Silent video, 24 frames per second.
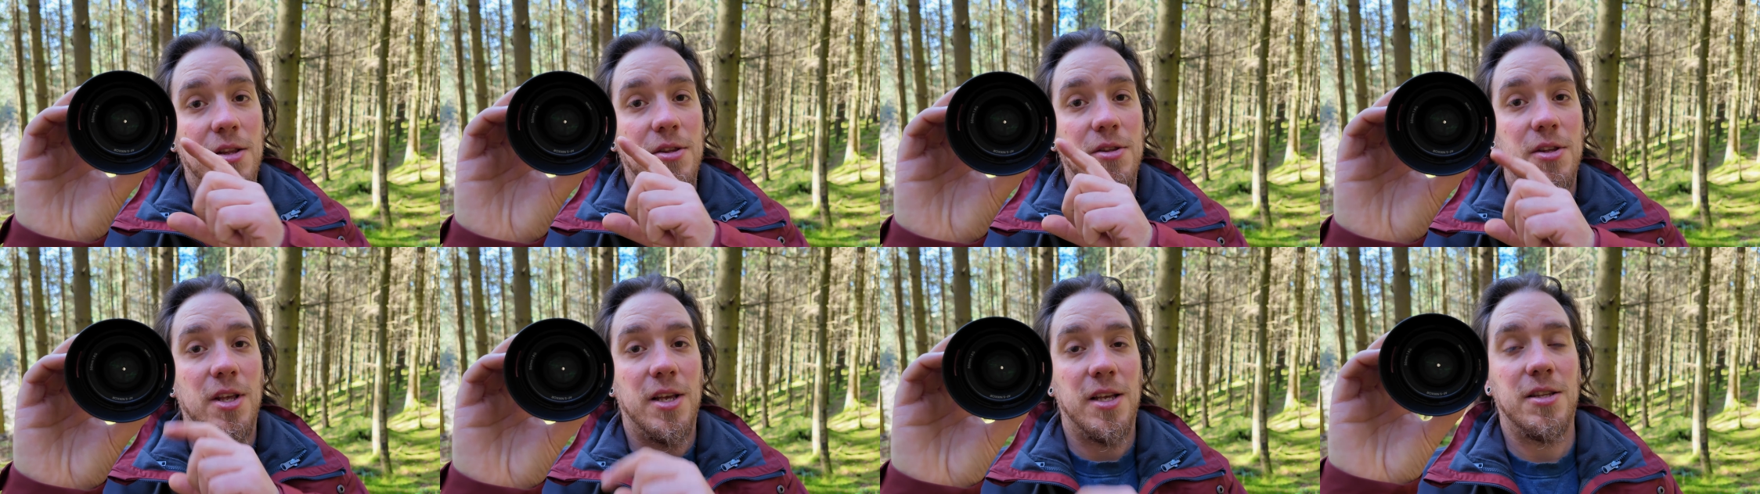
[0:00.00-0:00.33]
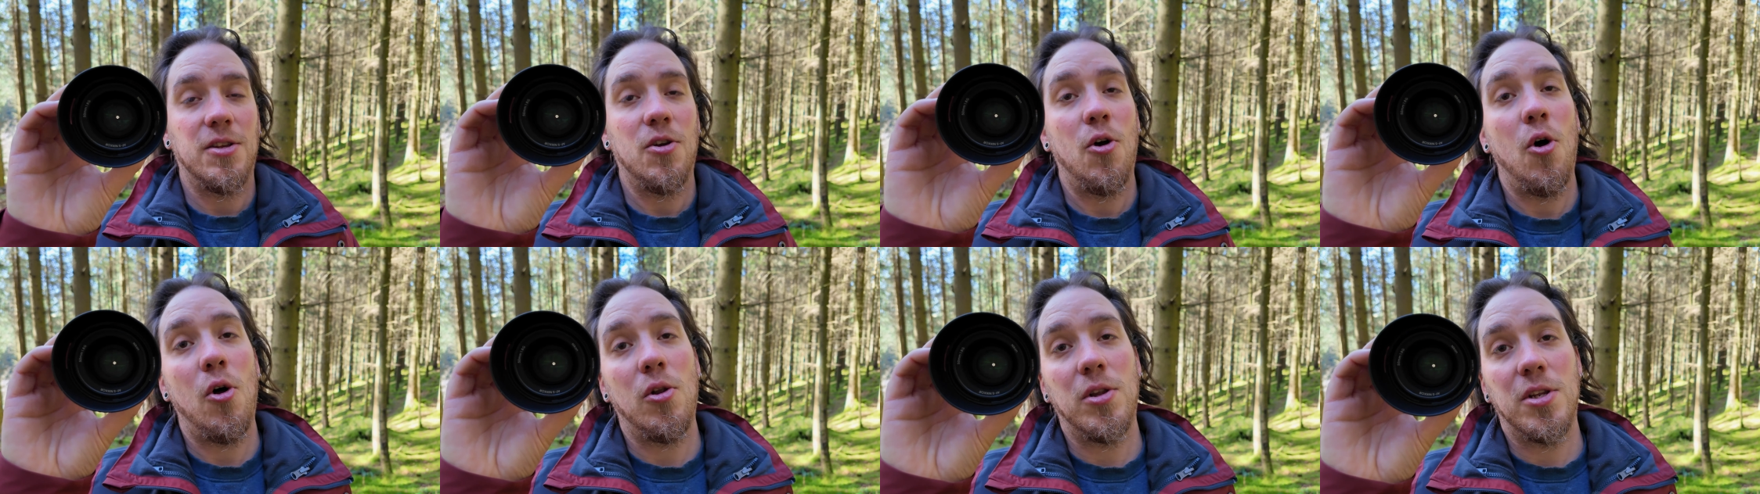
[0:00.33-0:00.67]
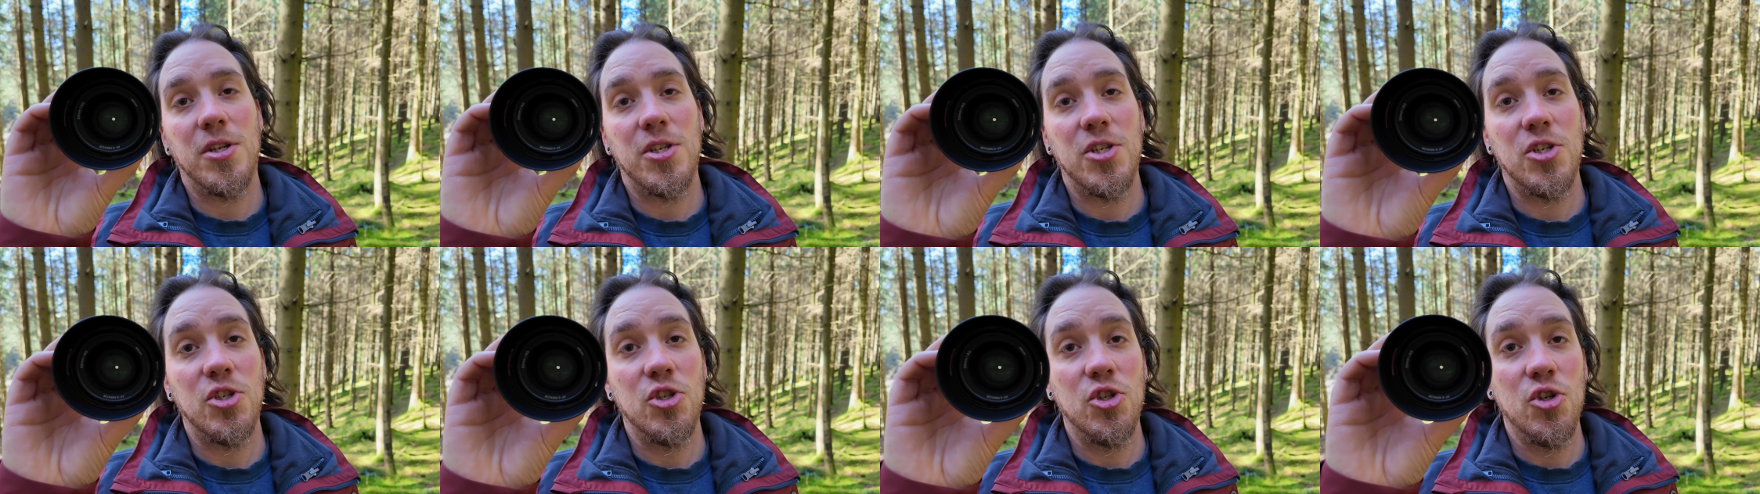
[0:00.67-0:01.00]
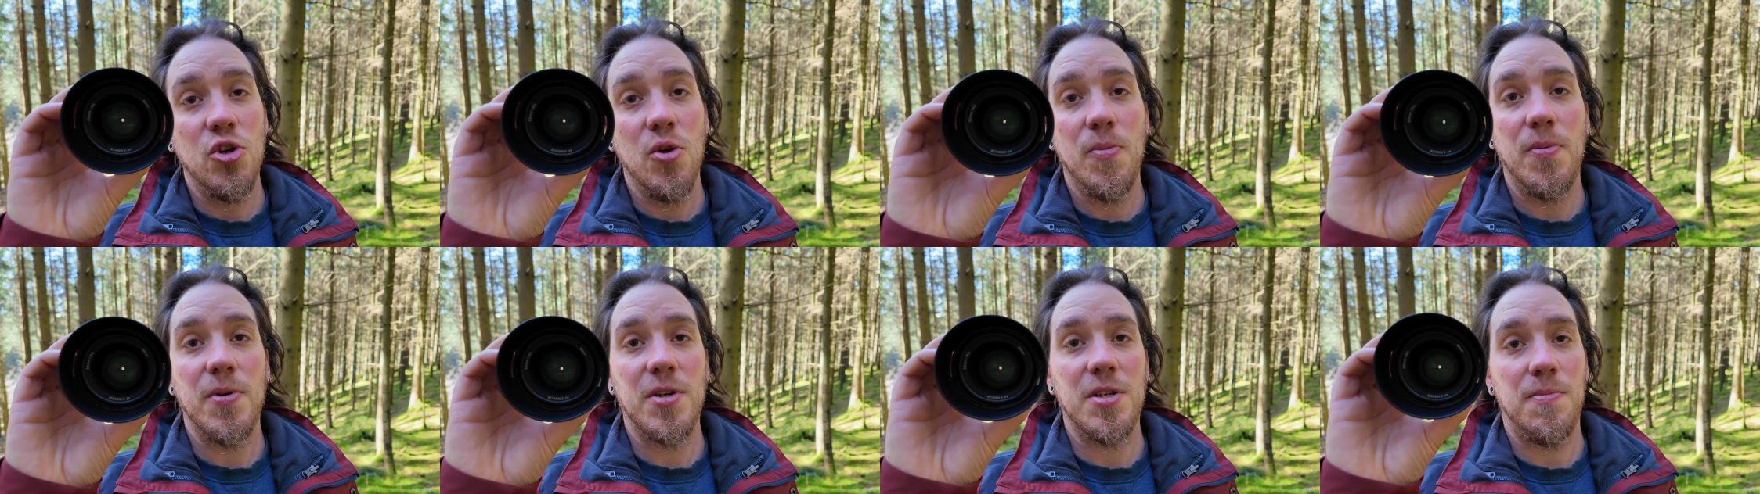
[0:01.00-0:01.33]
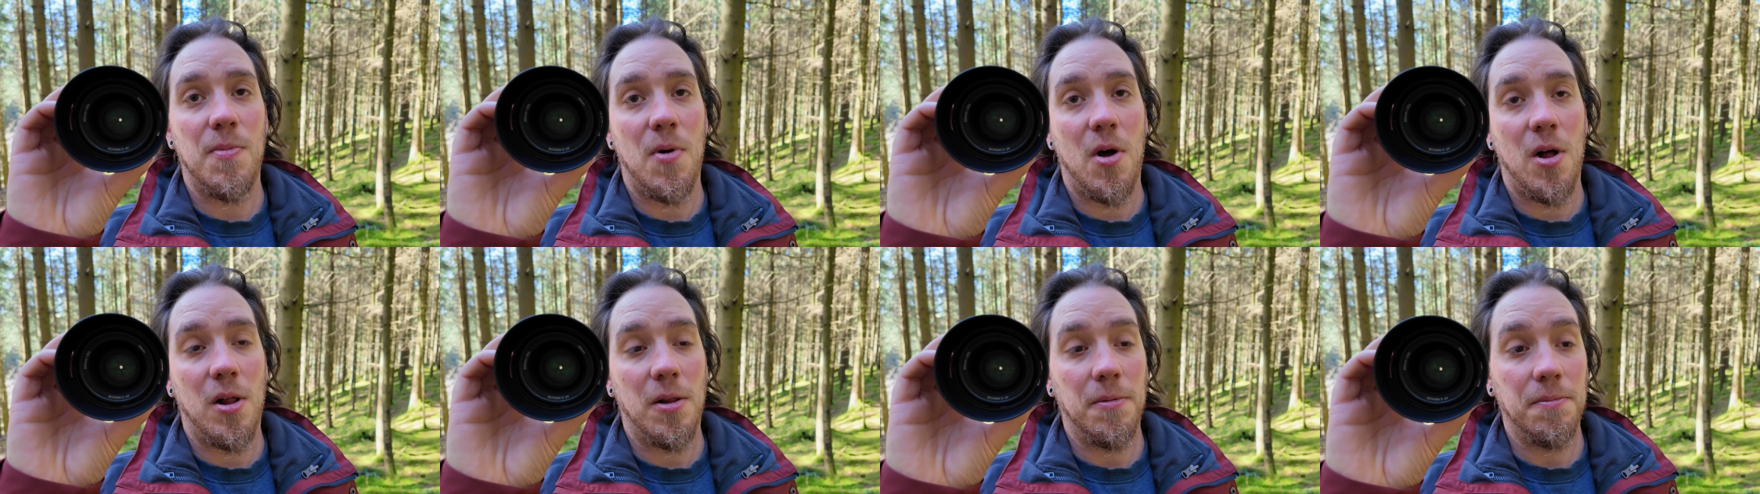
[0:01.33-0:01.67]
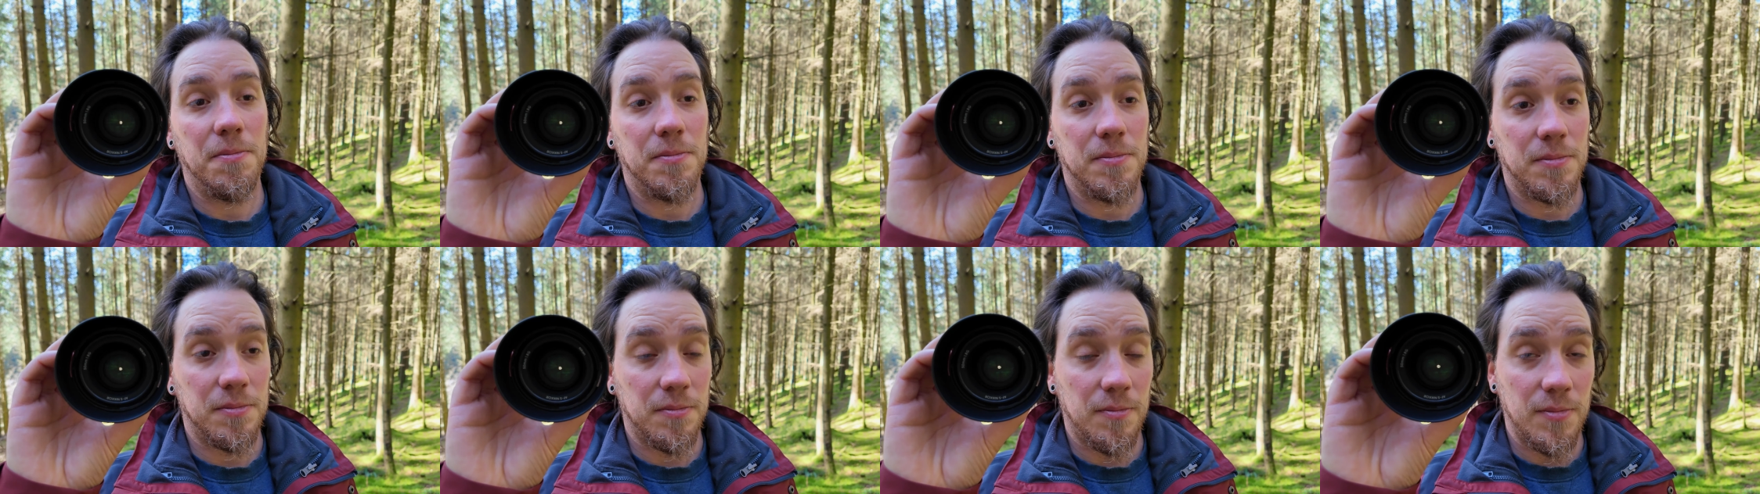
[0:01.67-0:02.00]
the hole is super small.
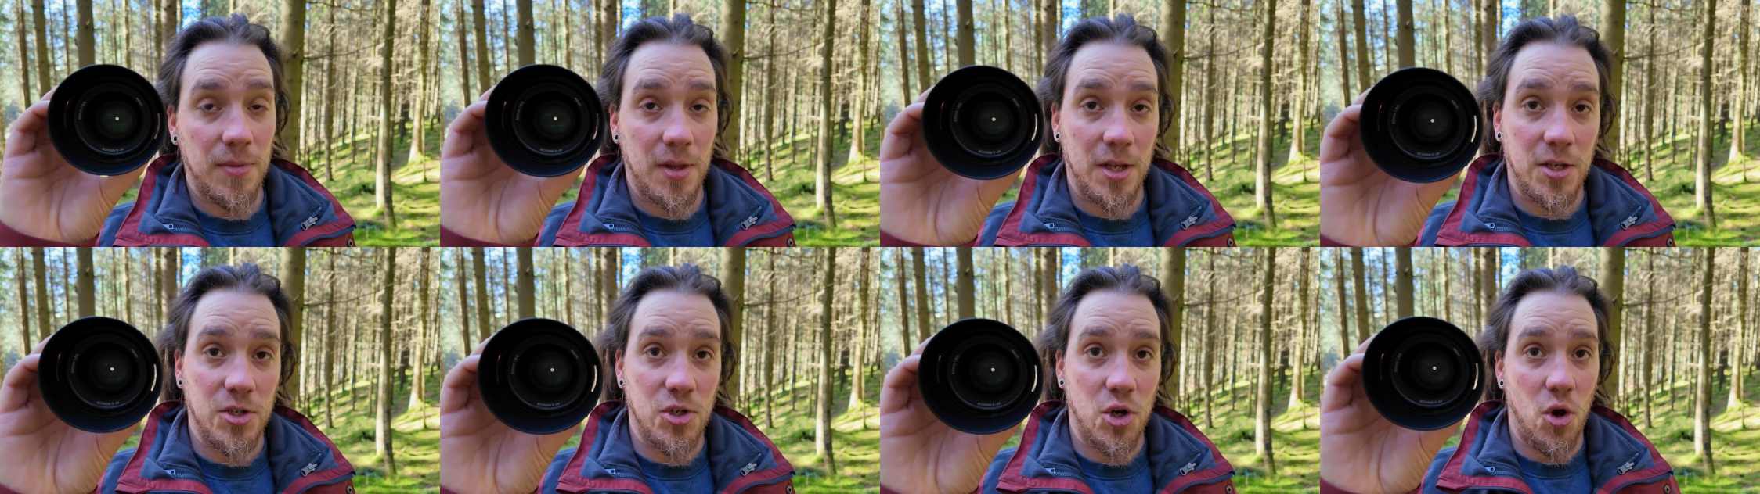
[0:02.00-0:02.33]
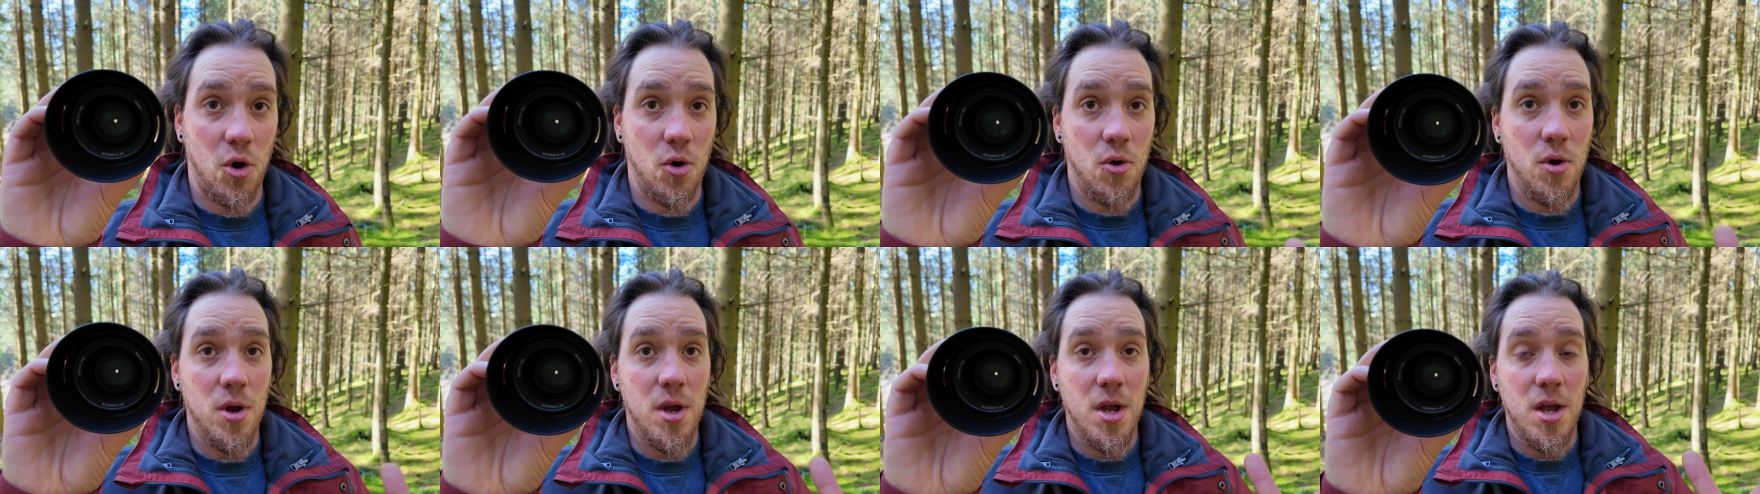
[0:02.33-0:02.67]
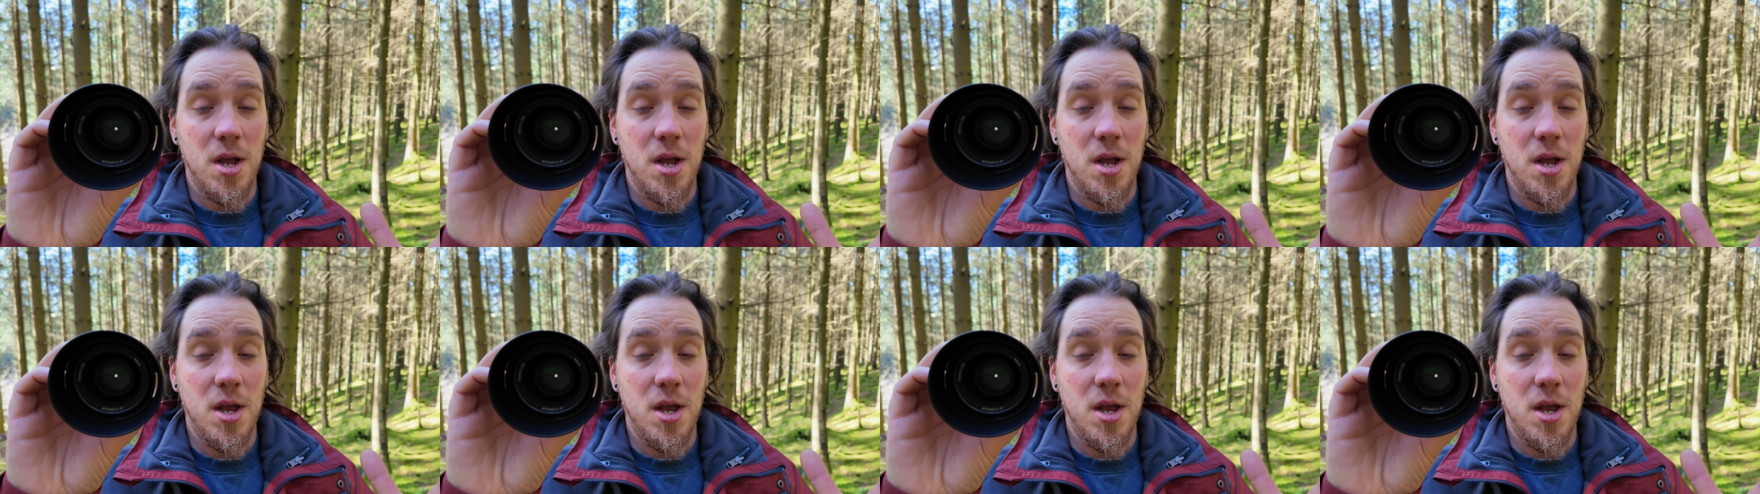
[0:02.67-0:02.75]
So